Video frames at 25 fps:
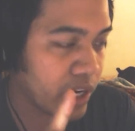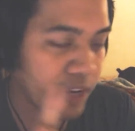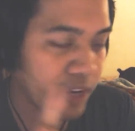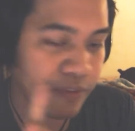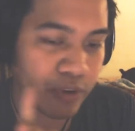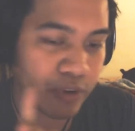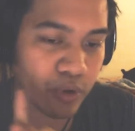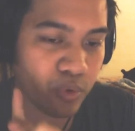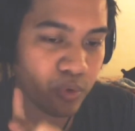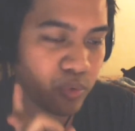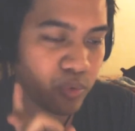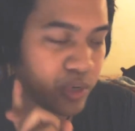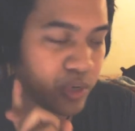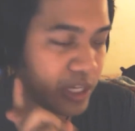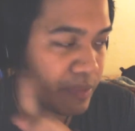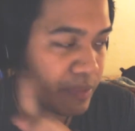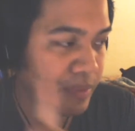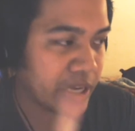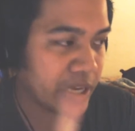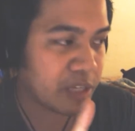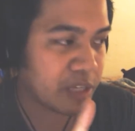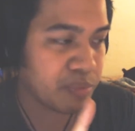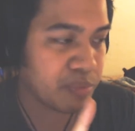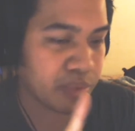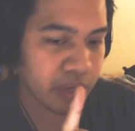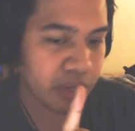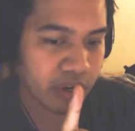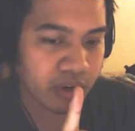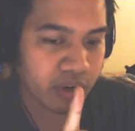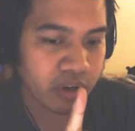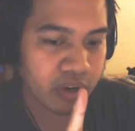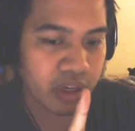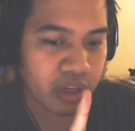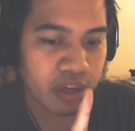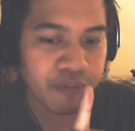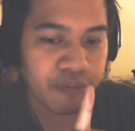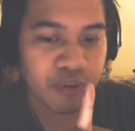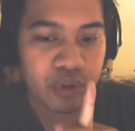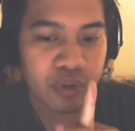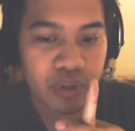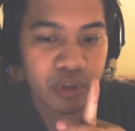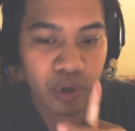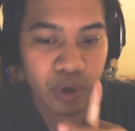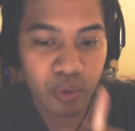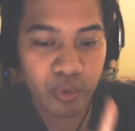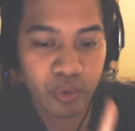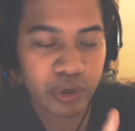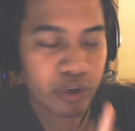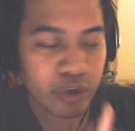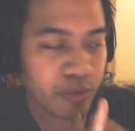If you're a read-based player, if you
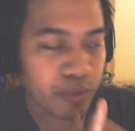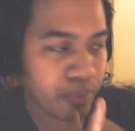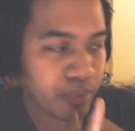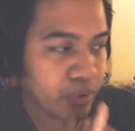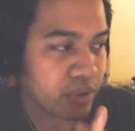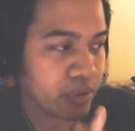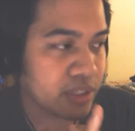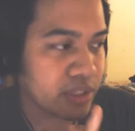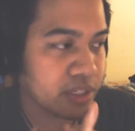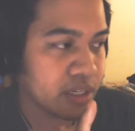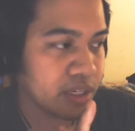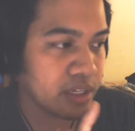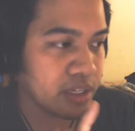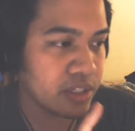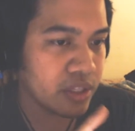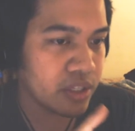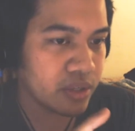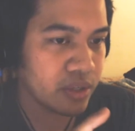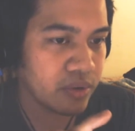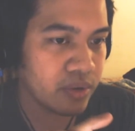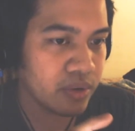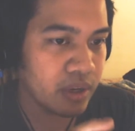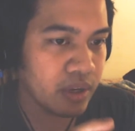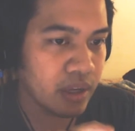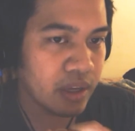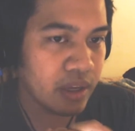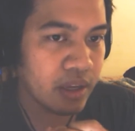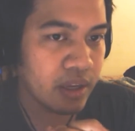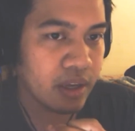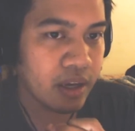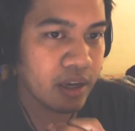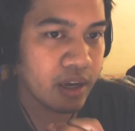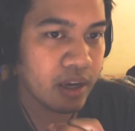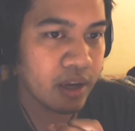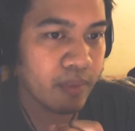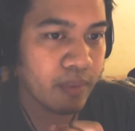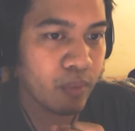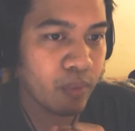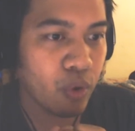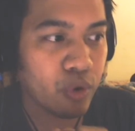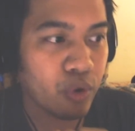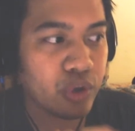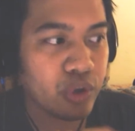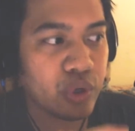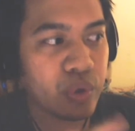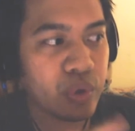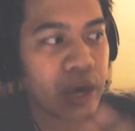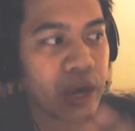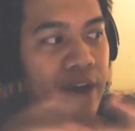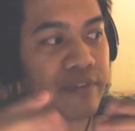know what your opponent's going to do, or
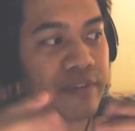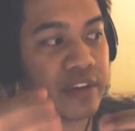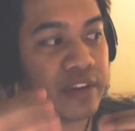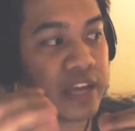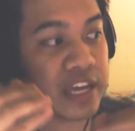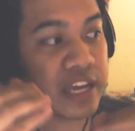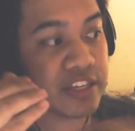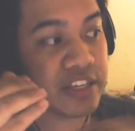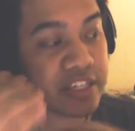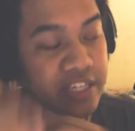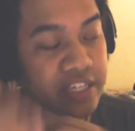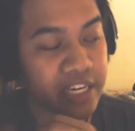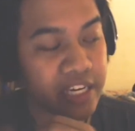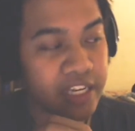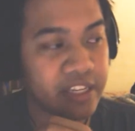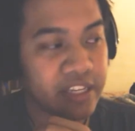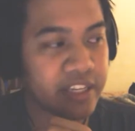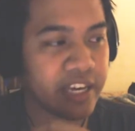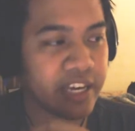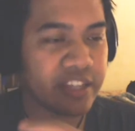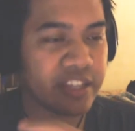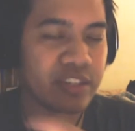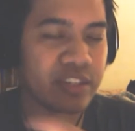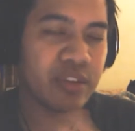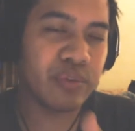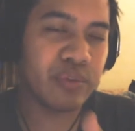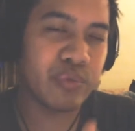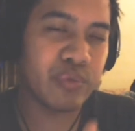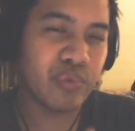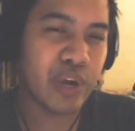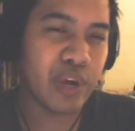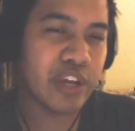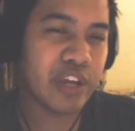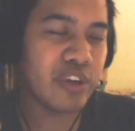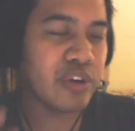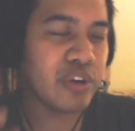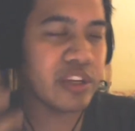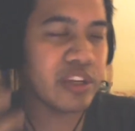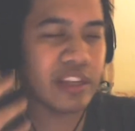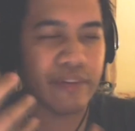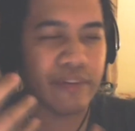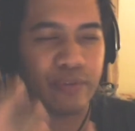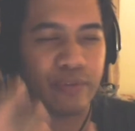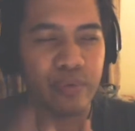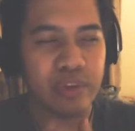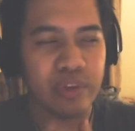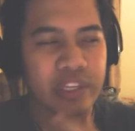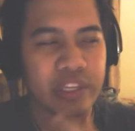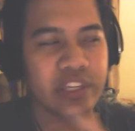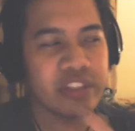you have an educated guess, right? You can never
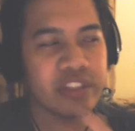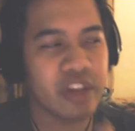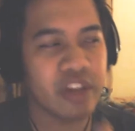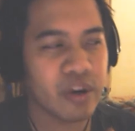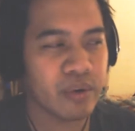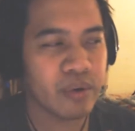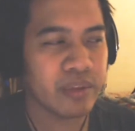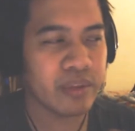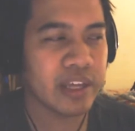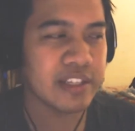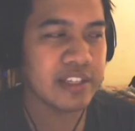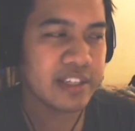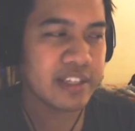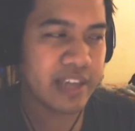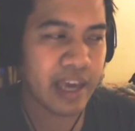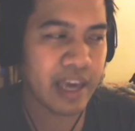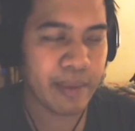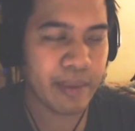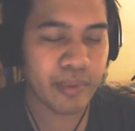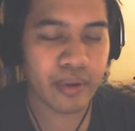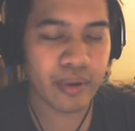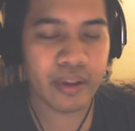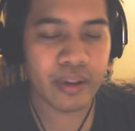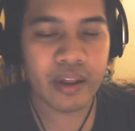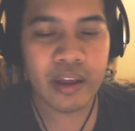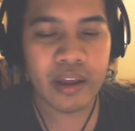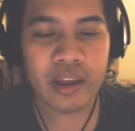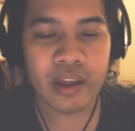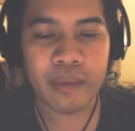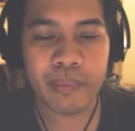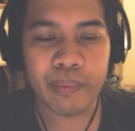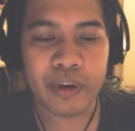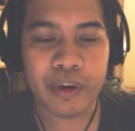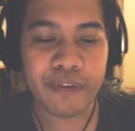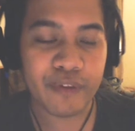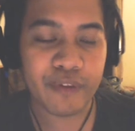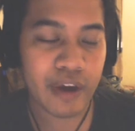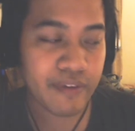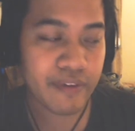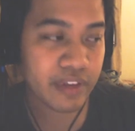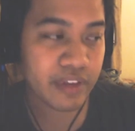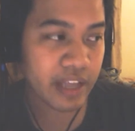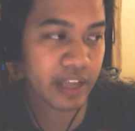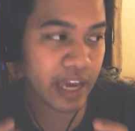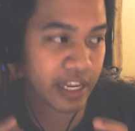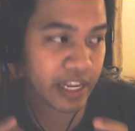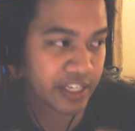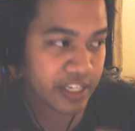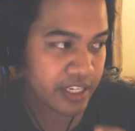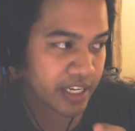really know. That's a gamble. But if you have an
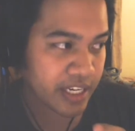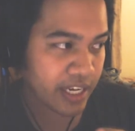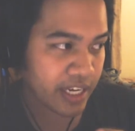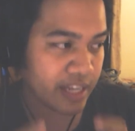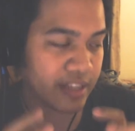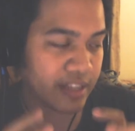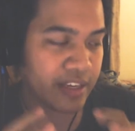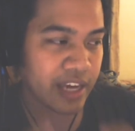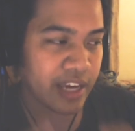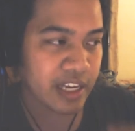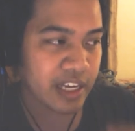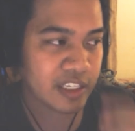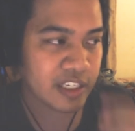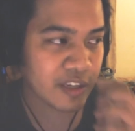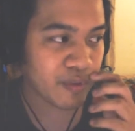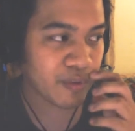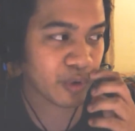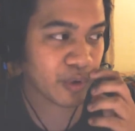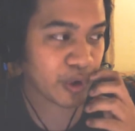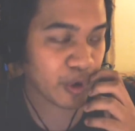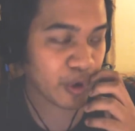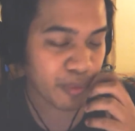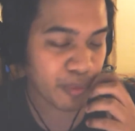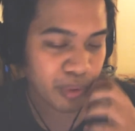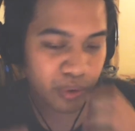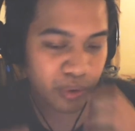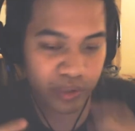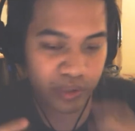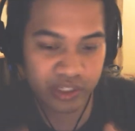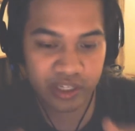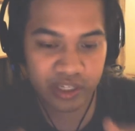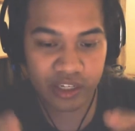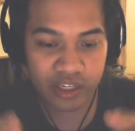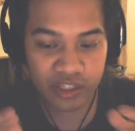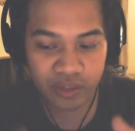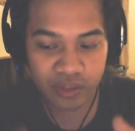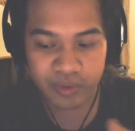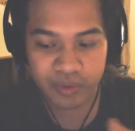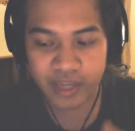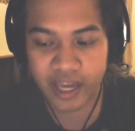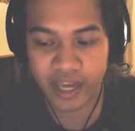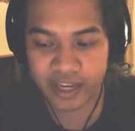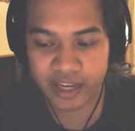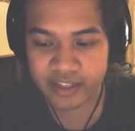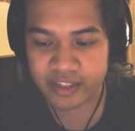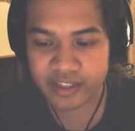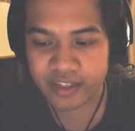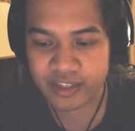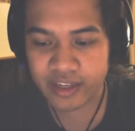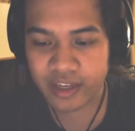educated guess of what your opponent's going to do
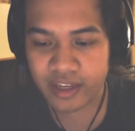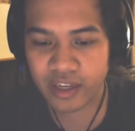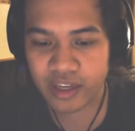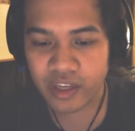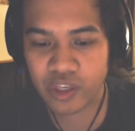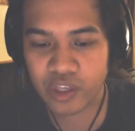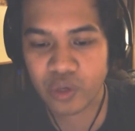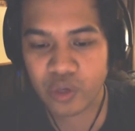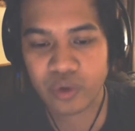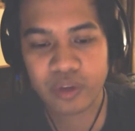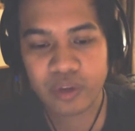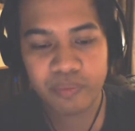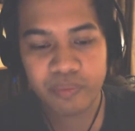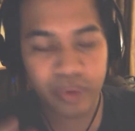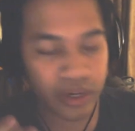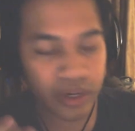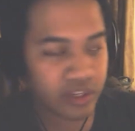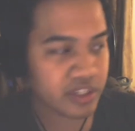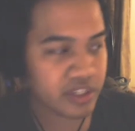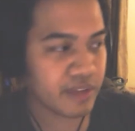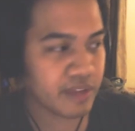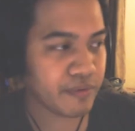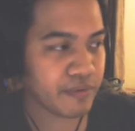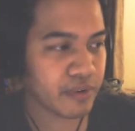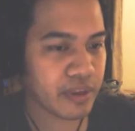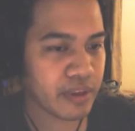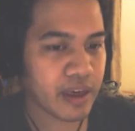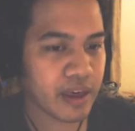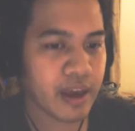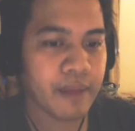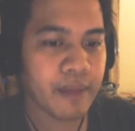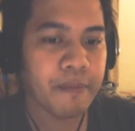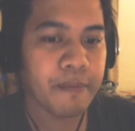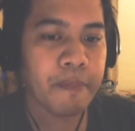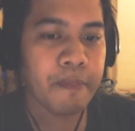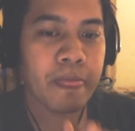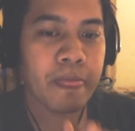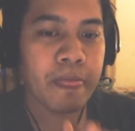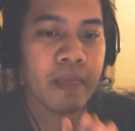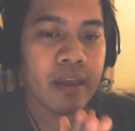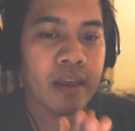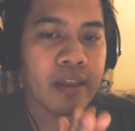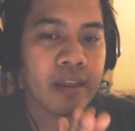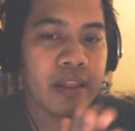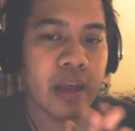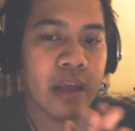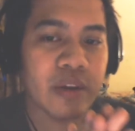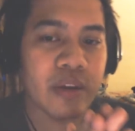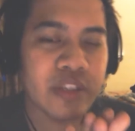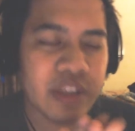next, you can punish them for that.
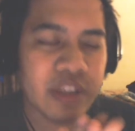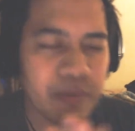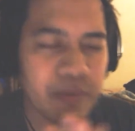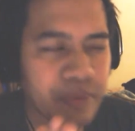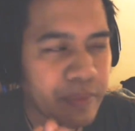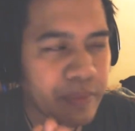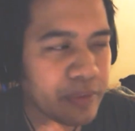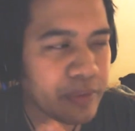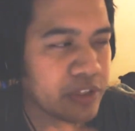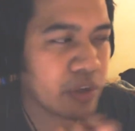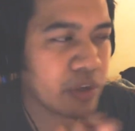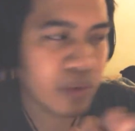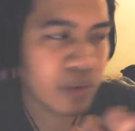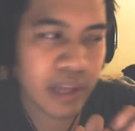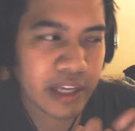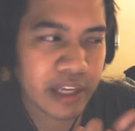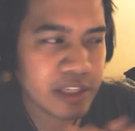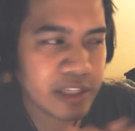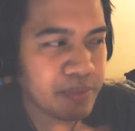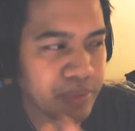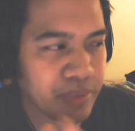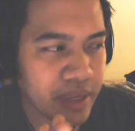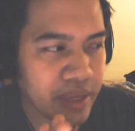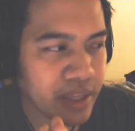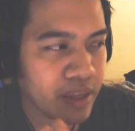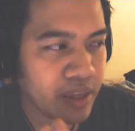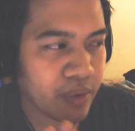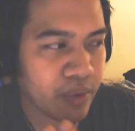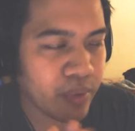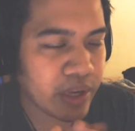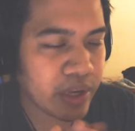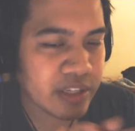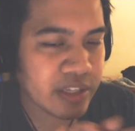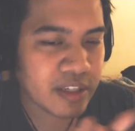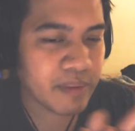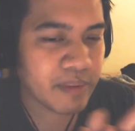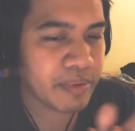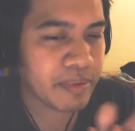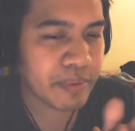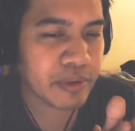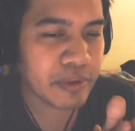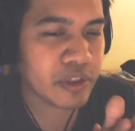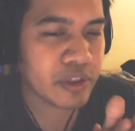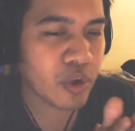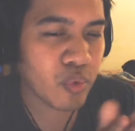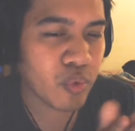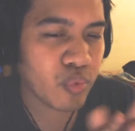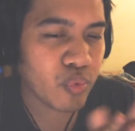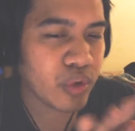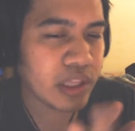Now, some people don't like to play that way. Some people
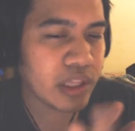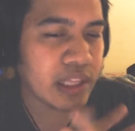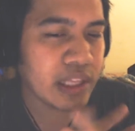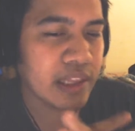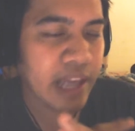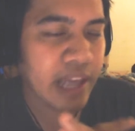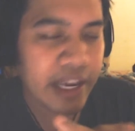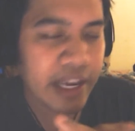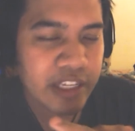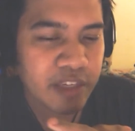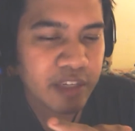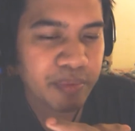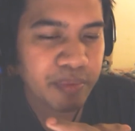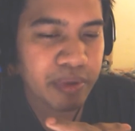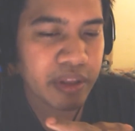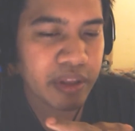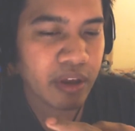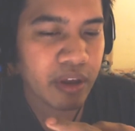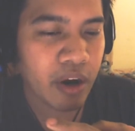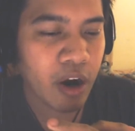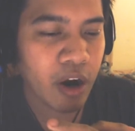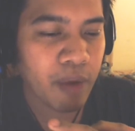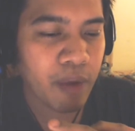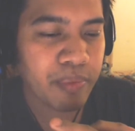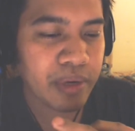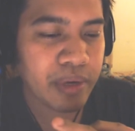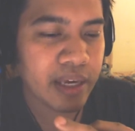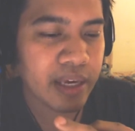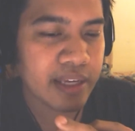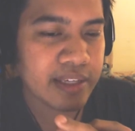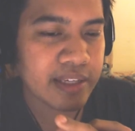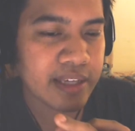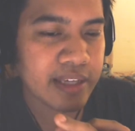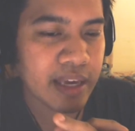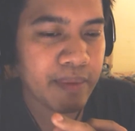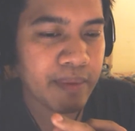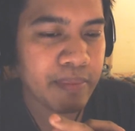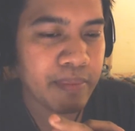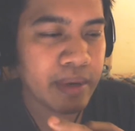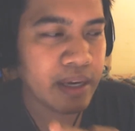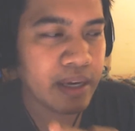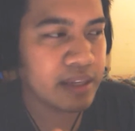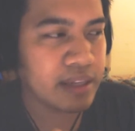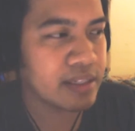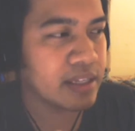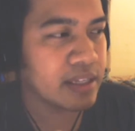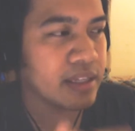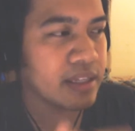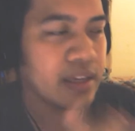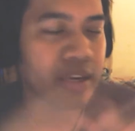don't really like to play the RPS game
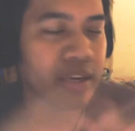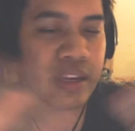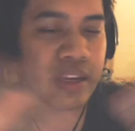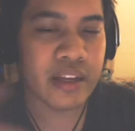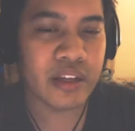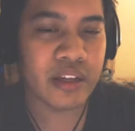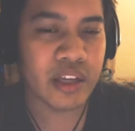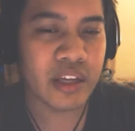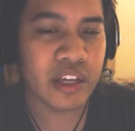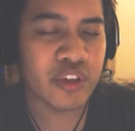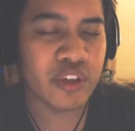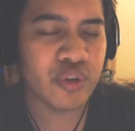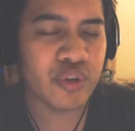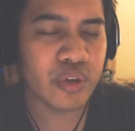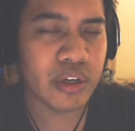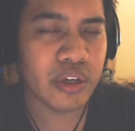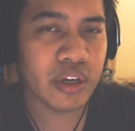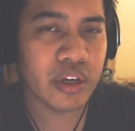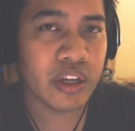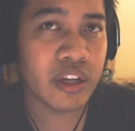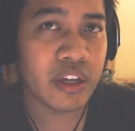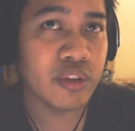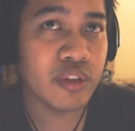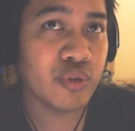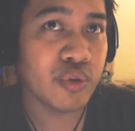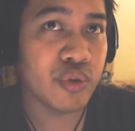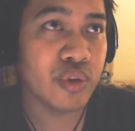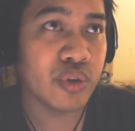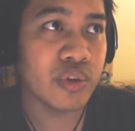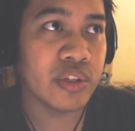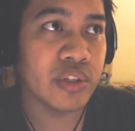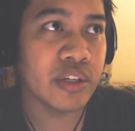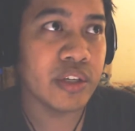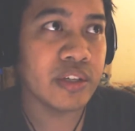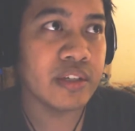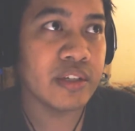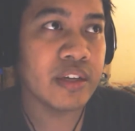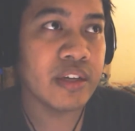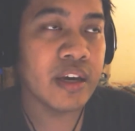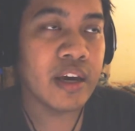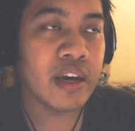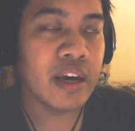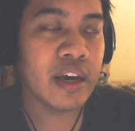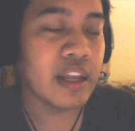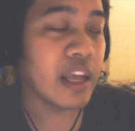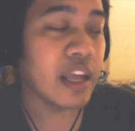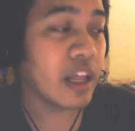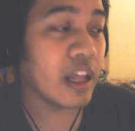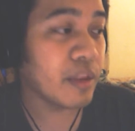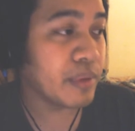because it introduces
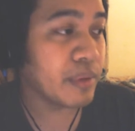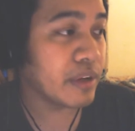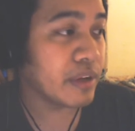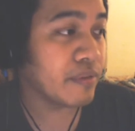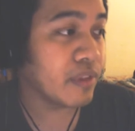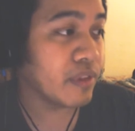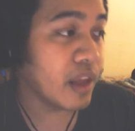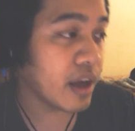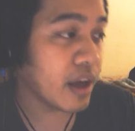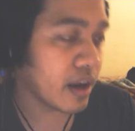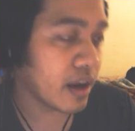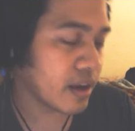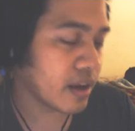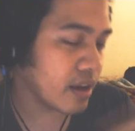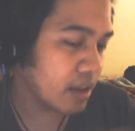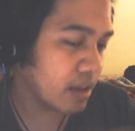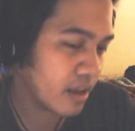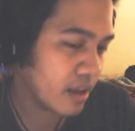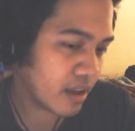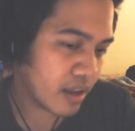an element of luck.